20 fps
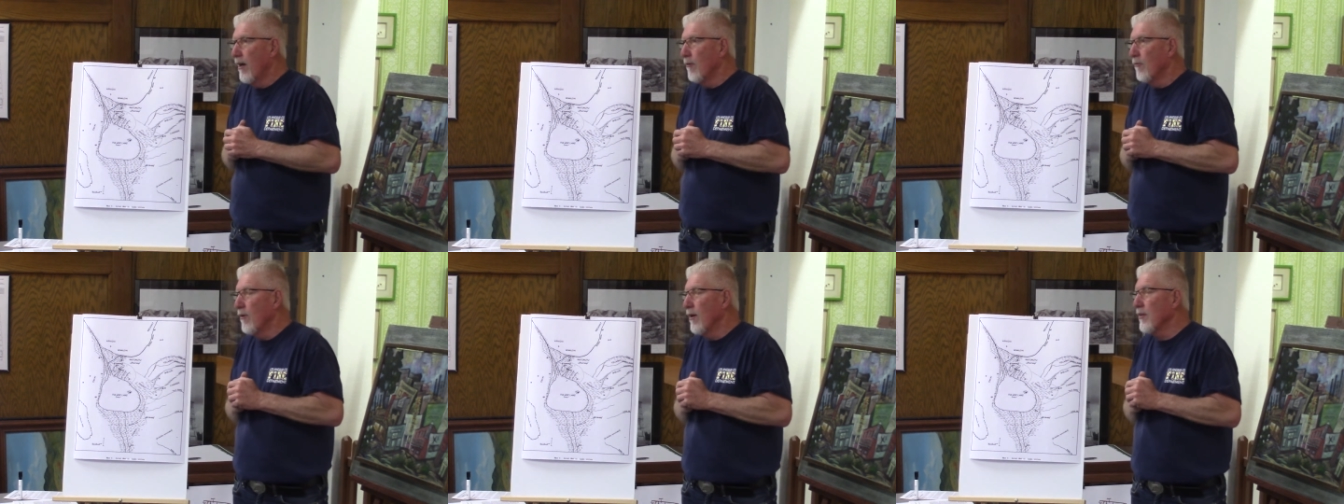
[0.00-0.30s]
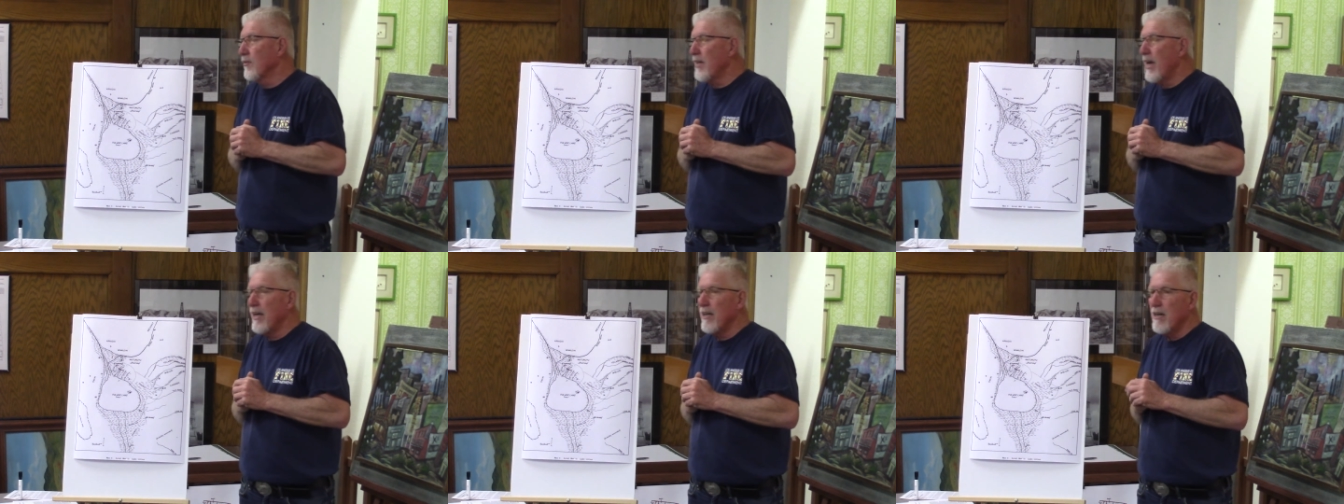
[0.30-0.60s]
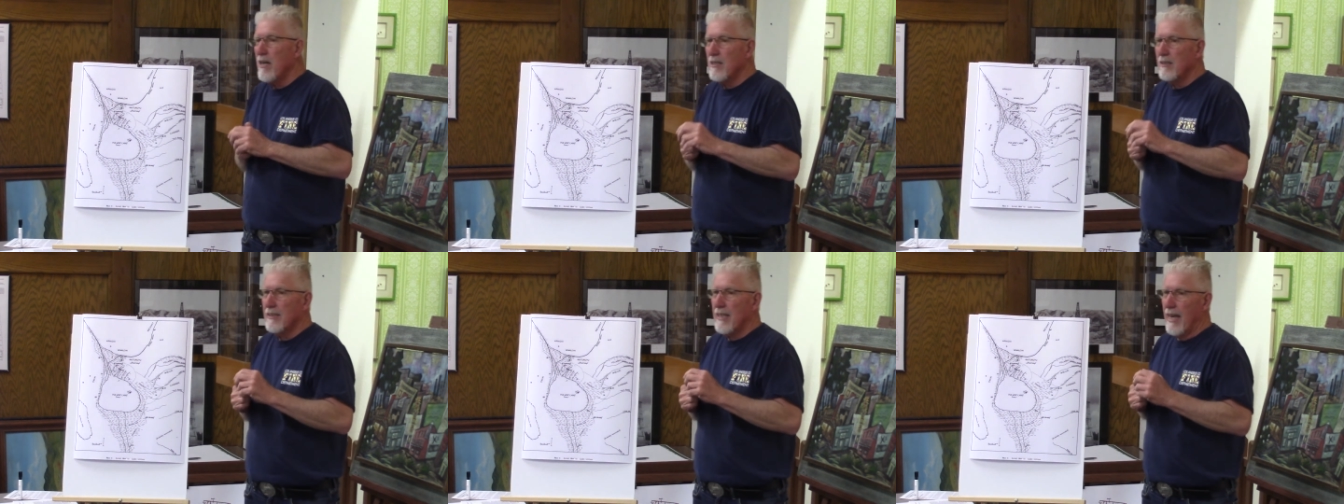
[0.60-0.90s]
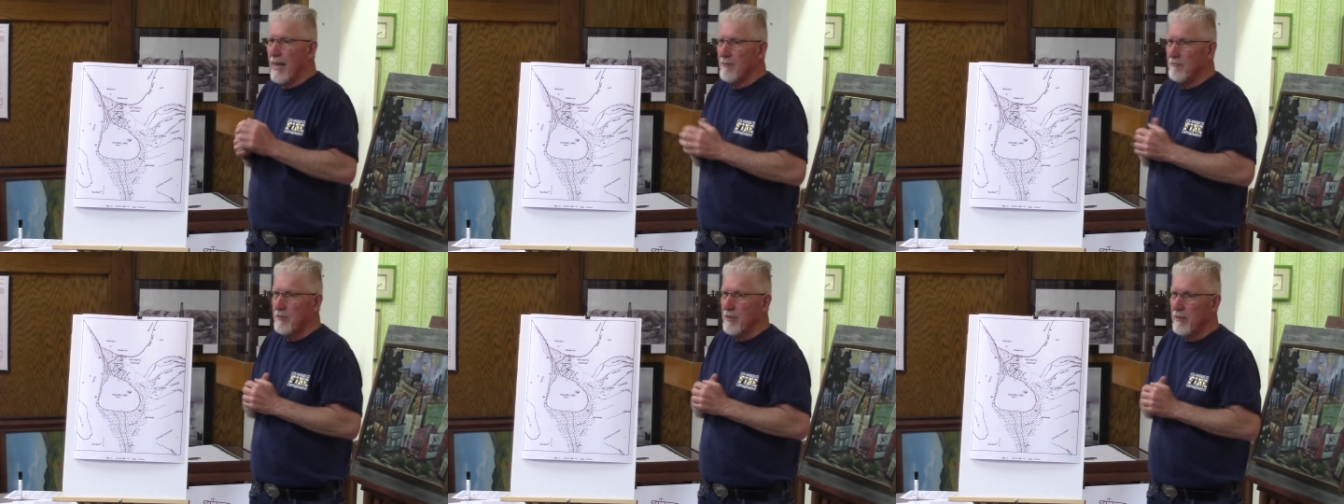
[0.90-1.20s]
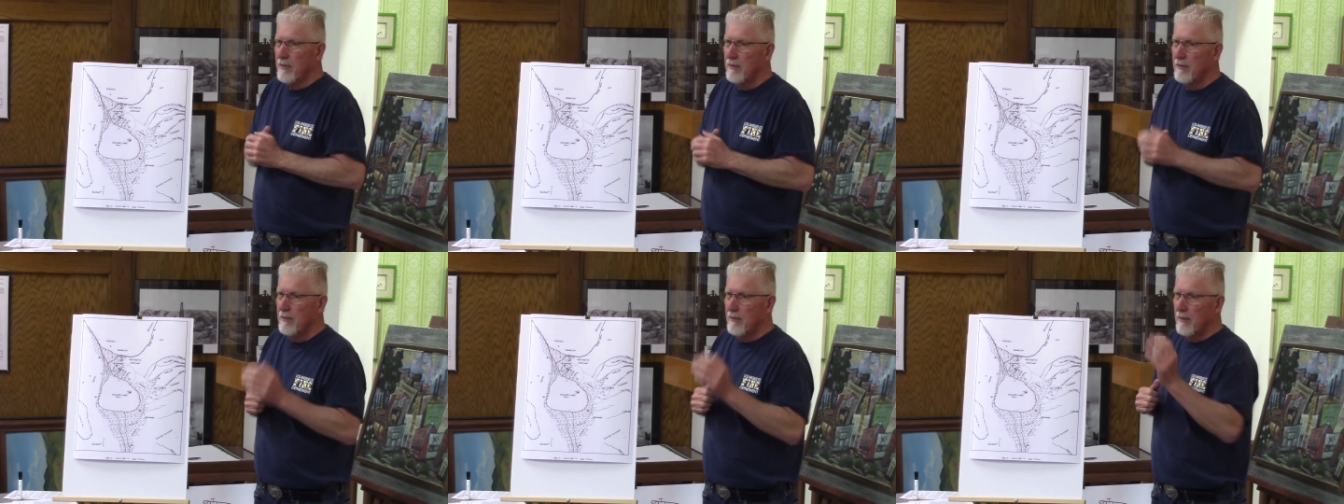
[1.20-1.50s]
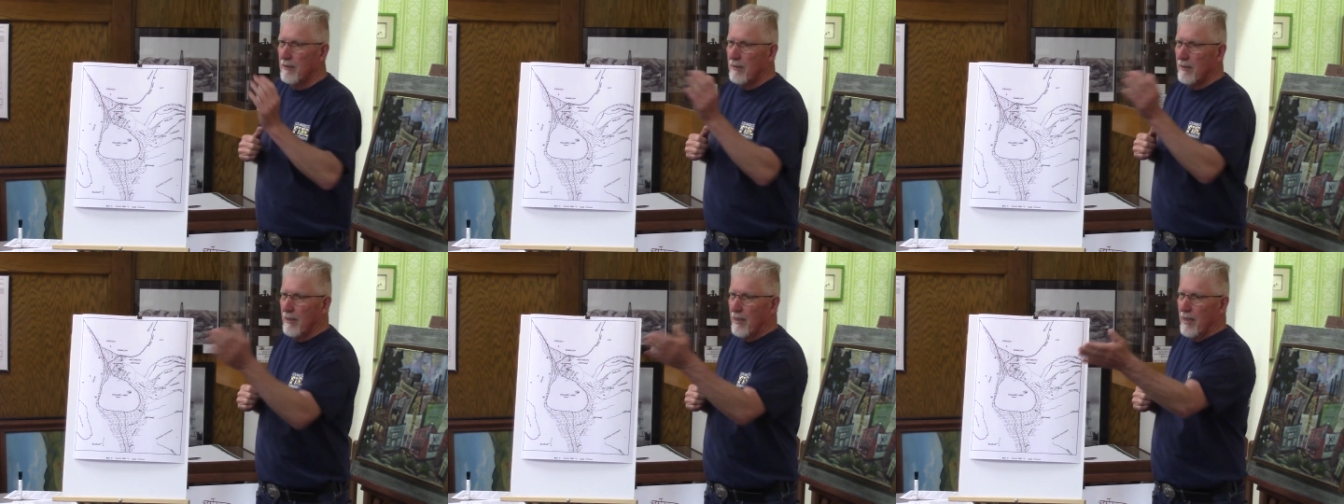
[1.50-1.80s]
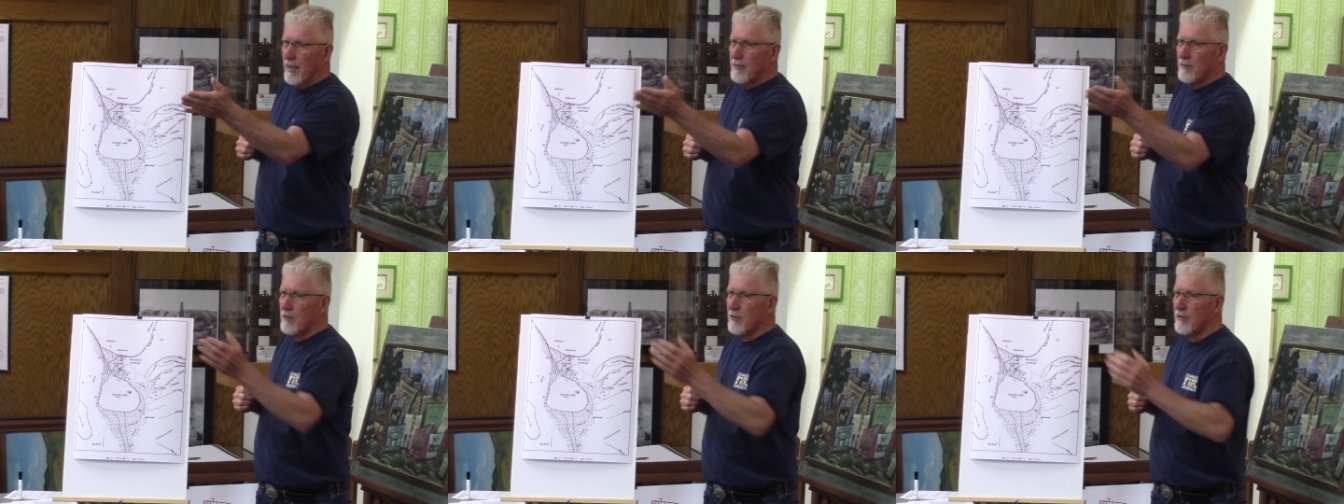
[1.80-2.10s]
Well, they all left,
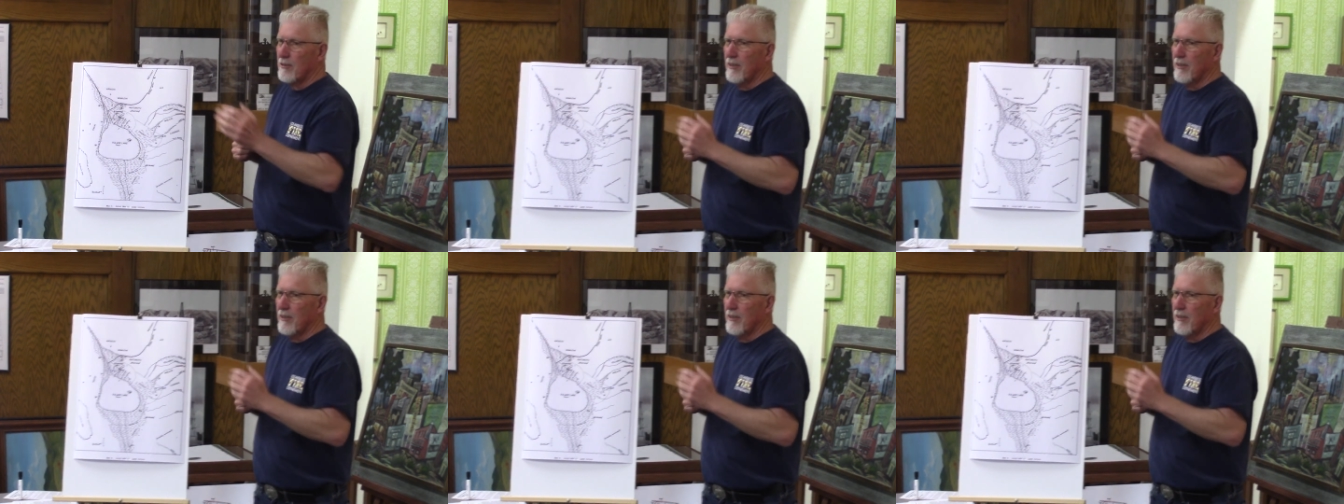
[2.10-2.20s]
and